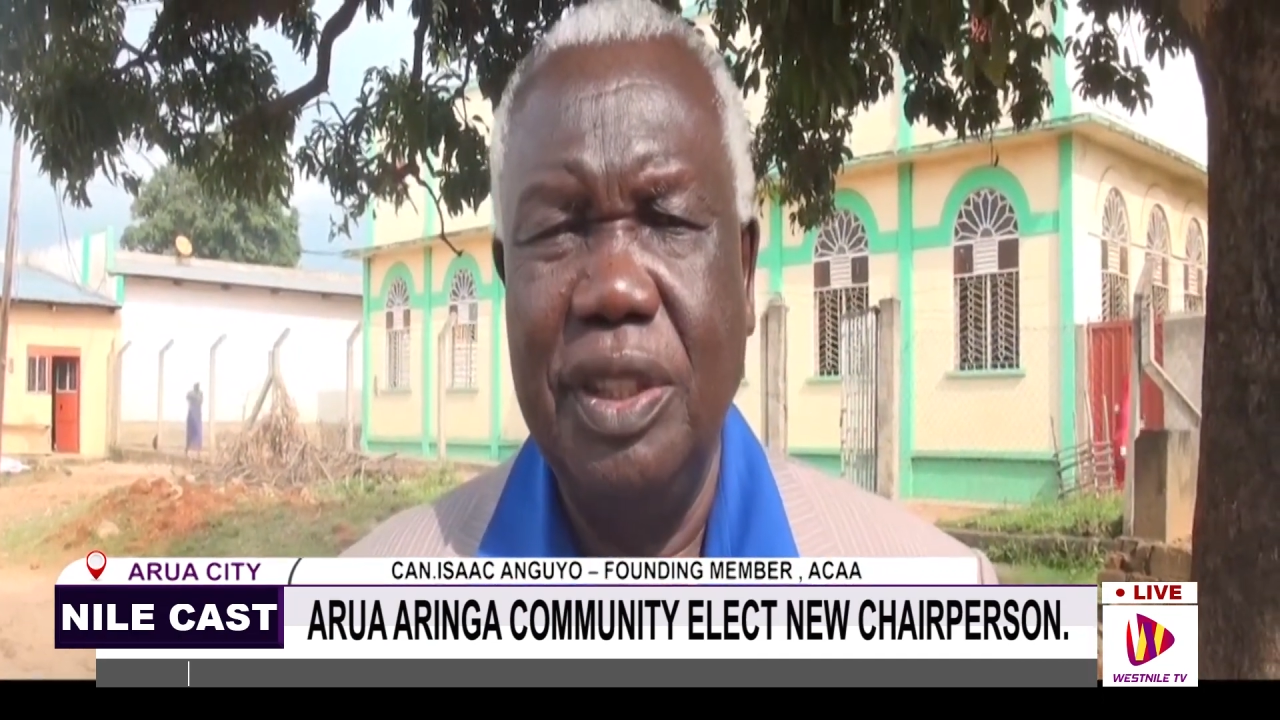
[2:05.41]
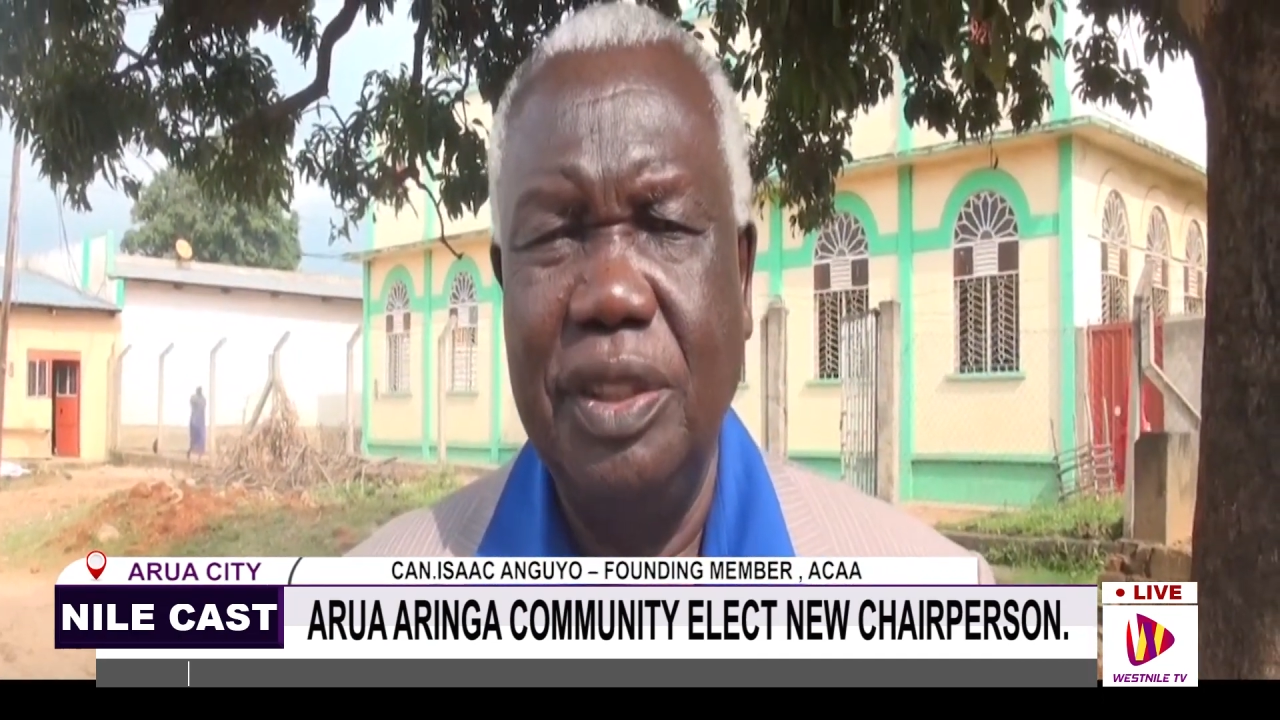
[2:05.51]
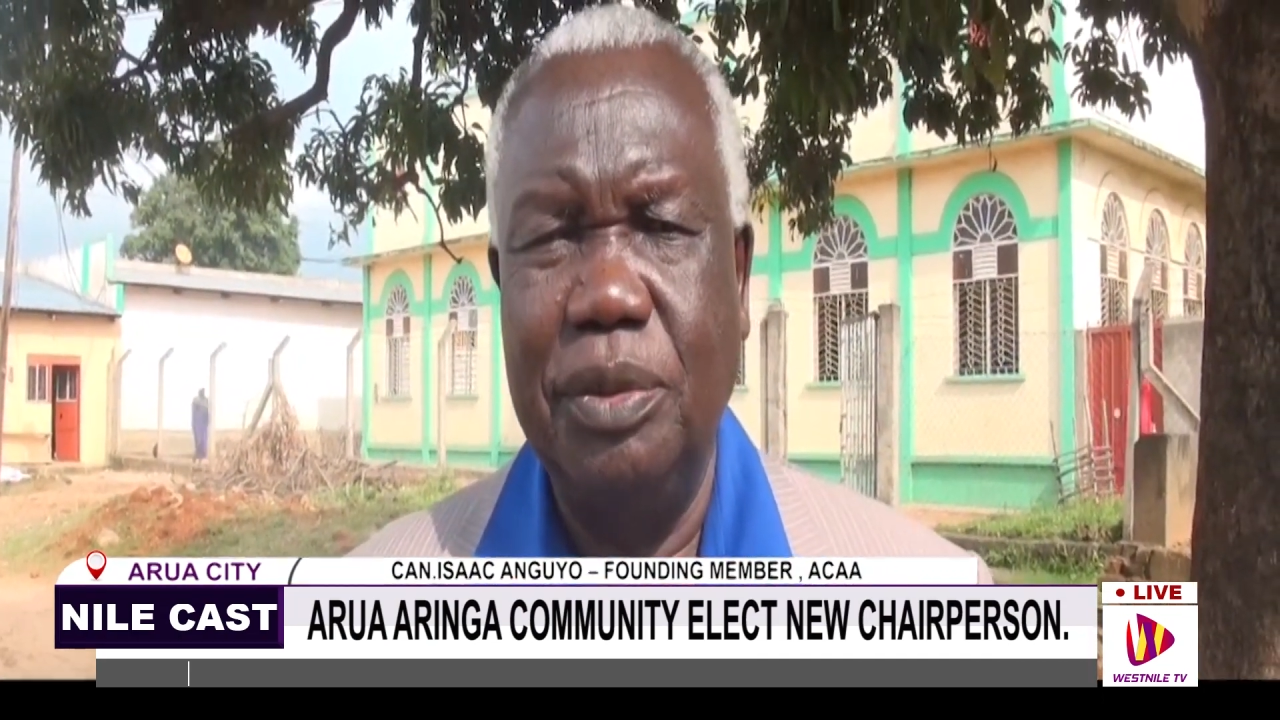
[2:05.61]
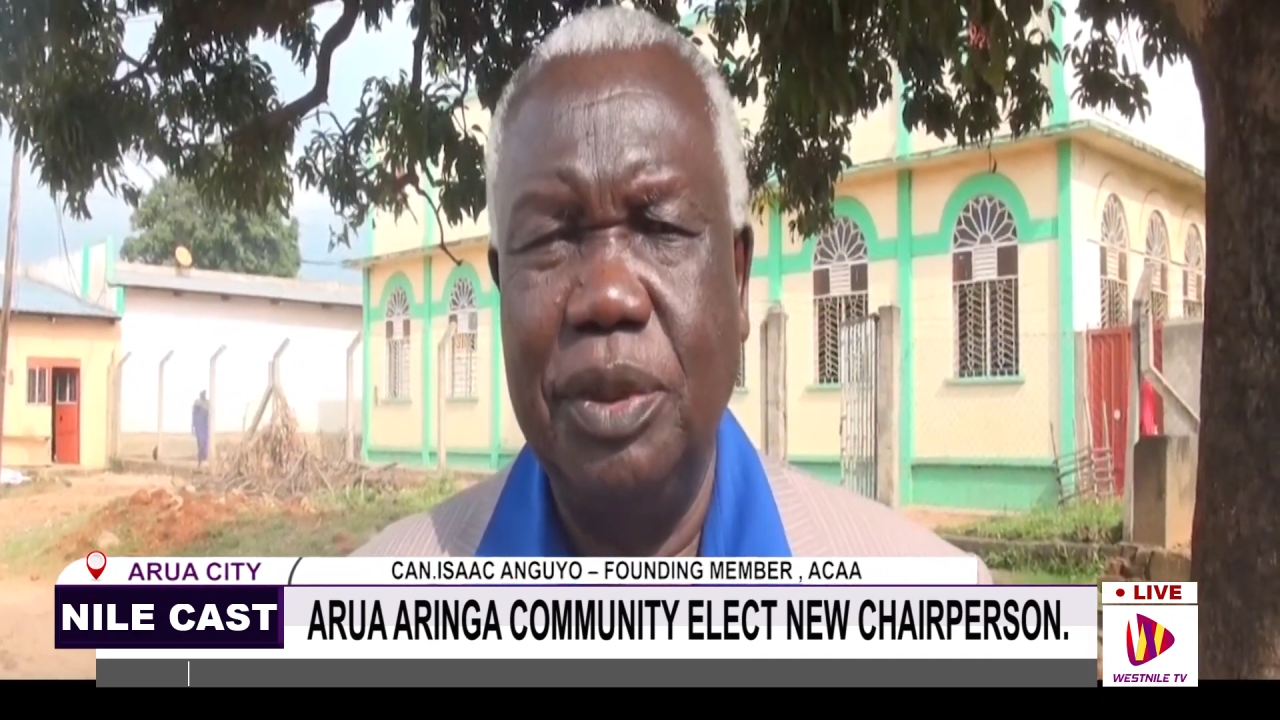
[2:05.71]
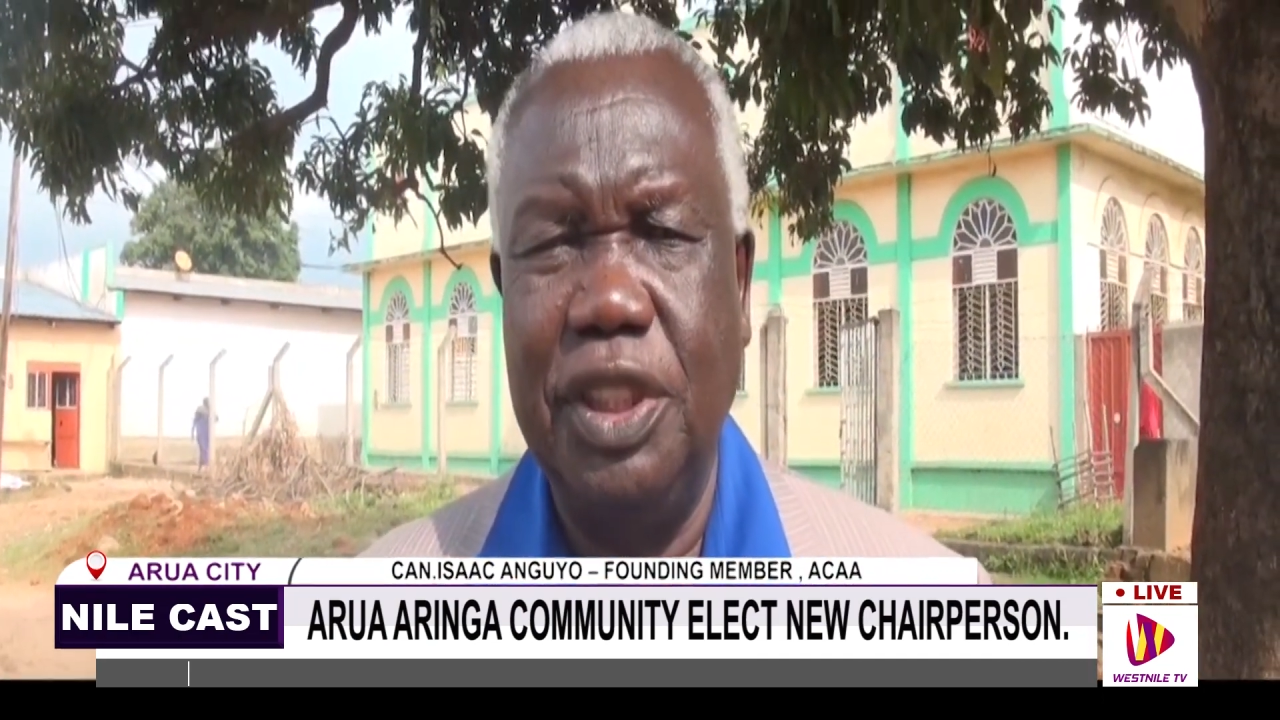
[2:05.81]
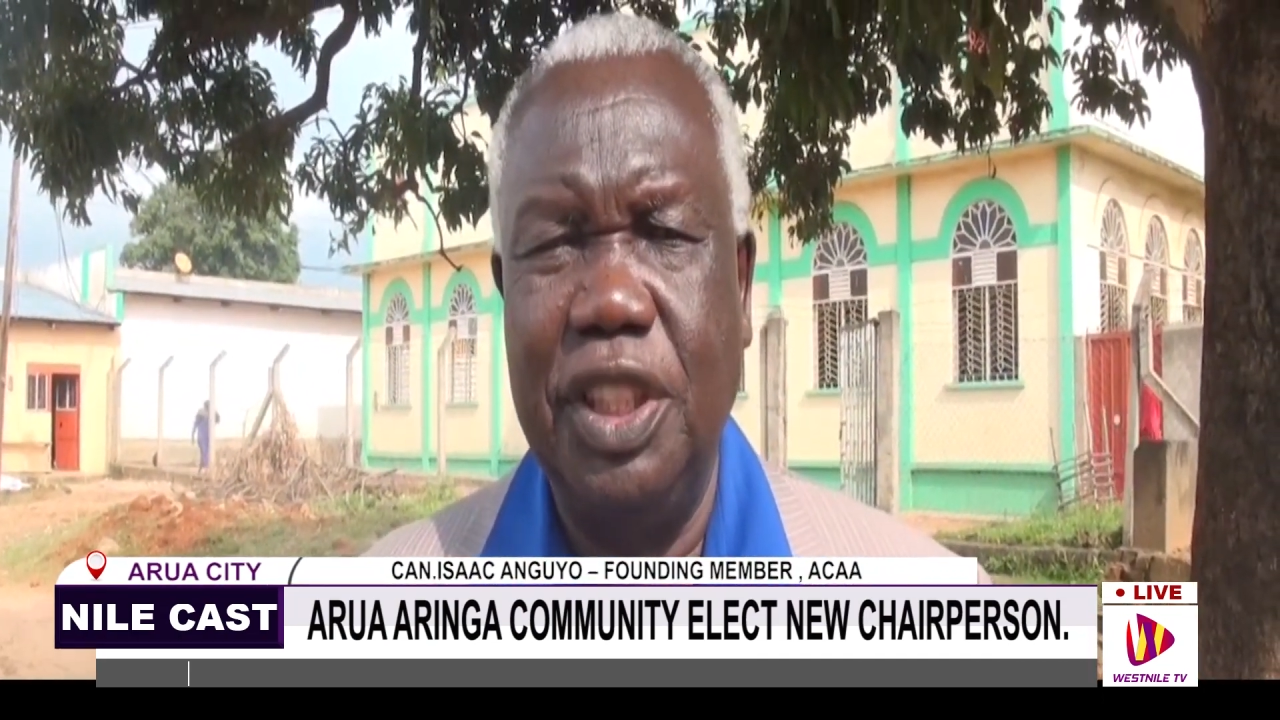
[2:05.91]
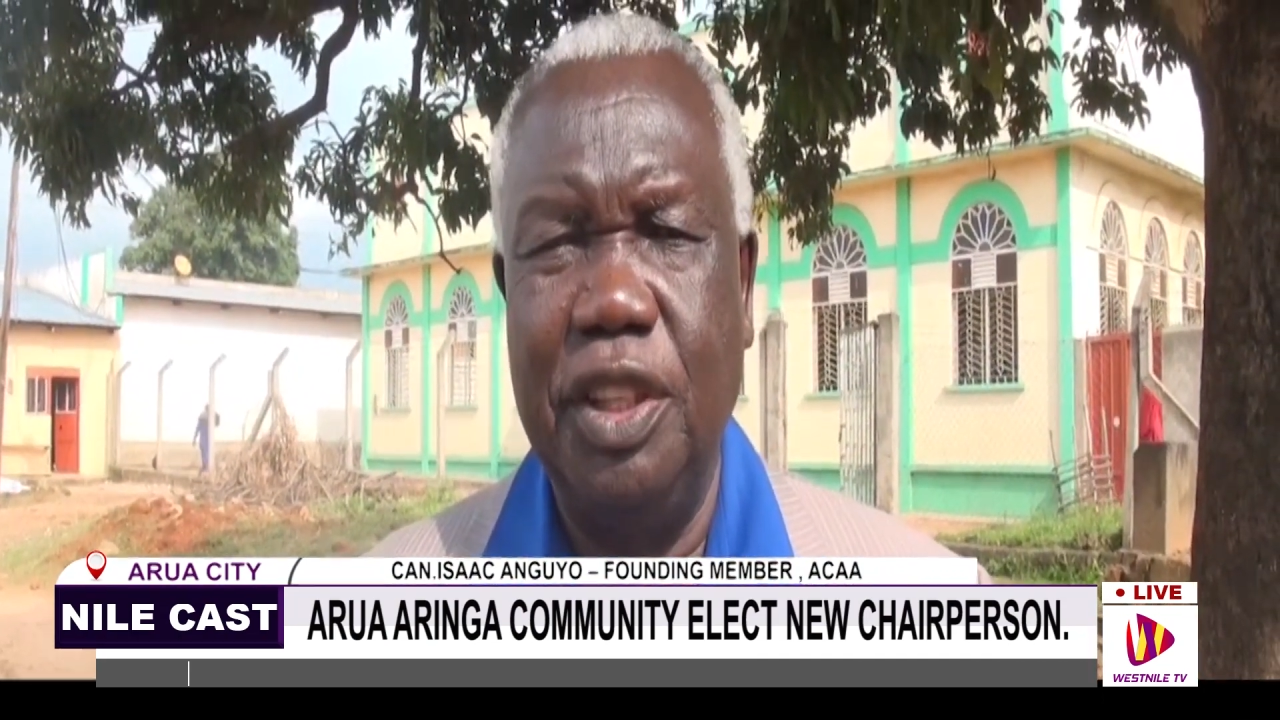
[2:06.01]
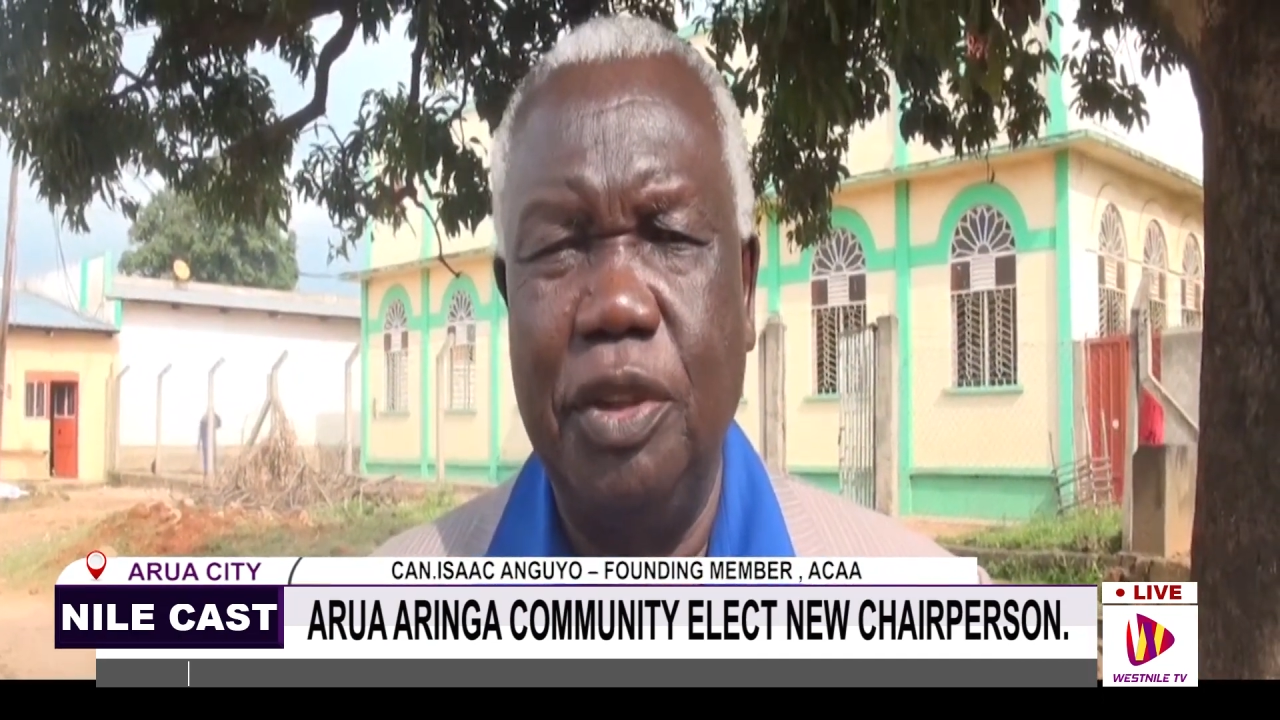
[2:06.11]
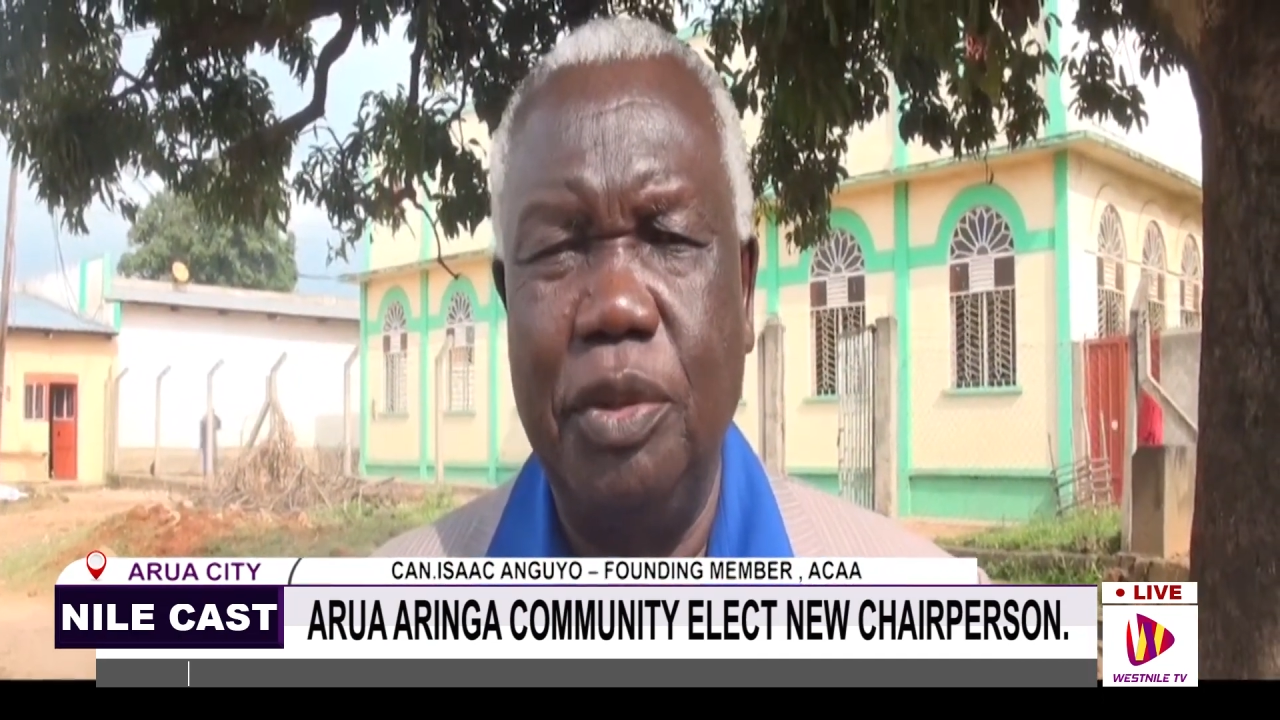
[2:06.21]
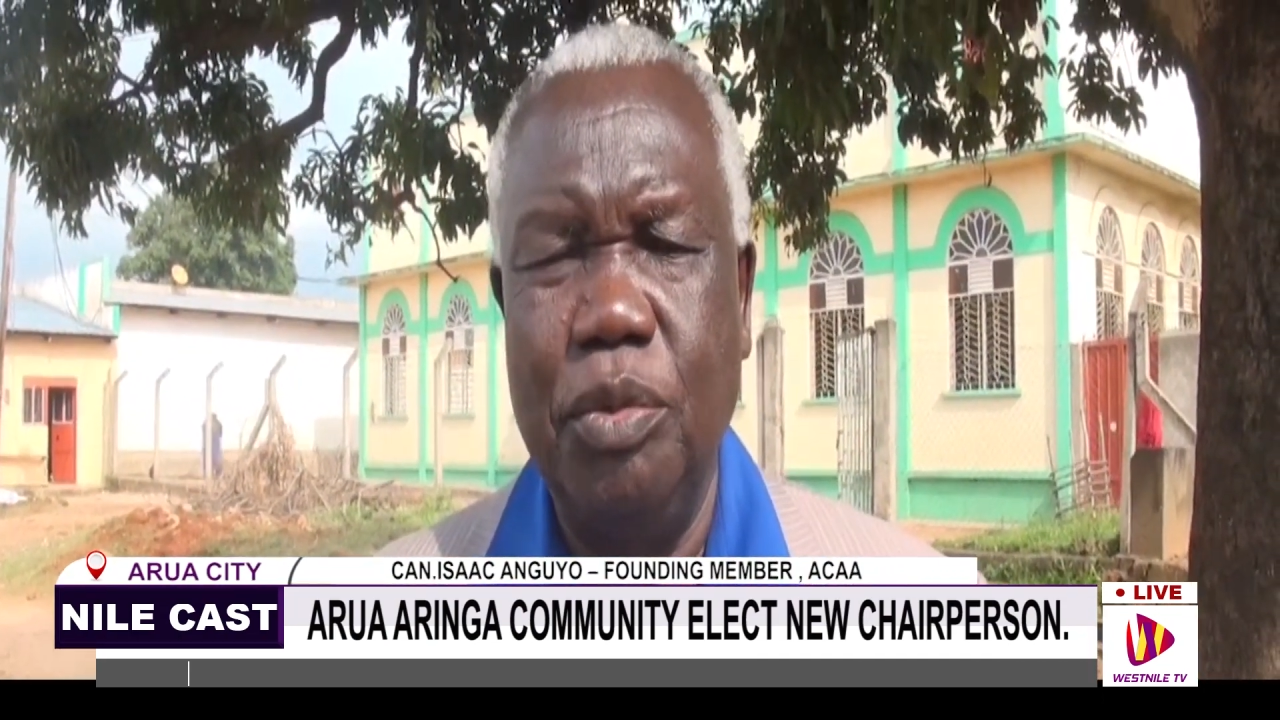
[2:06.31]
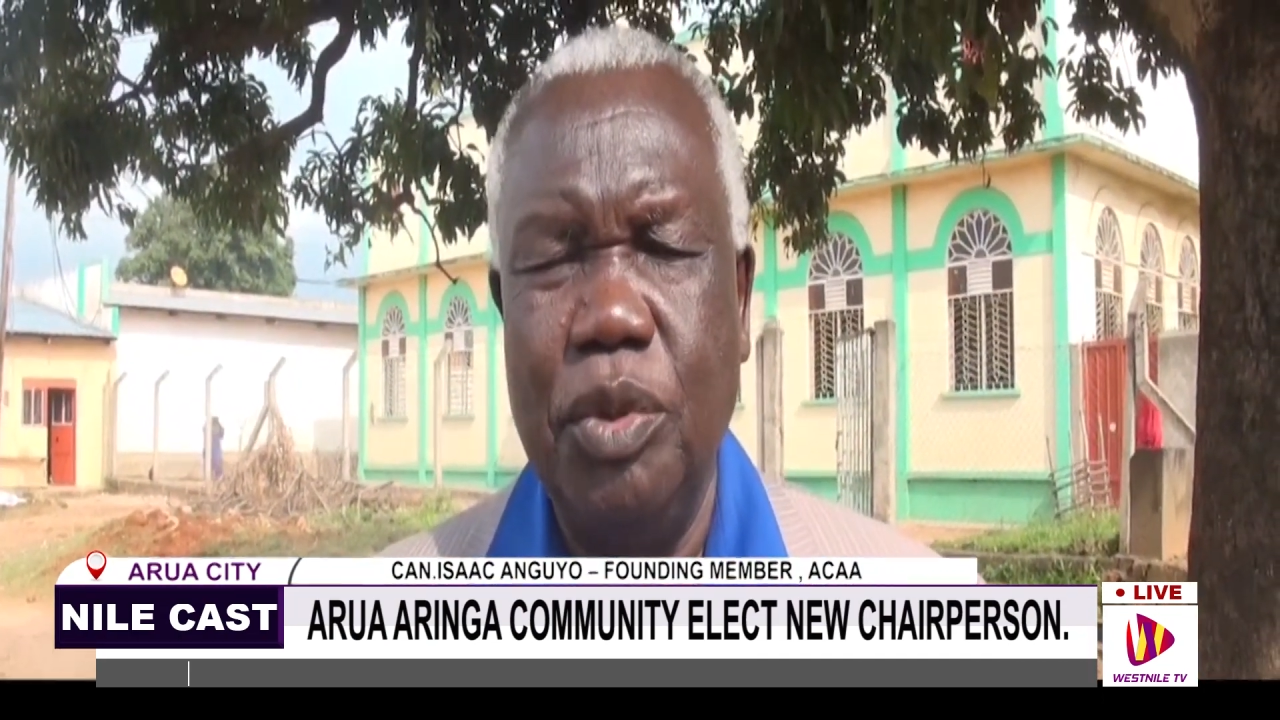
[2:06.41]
with the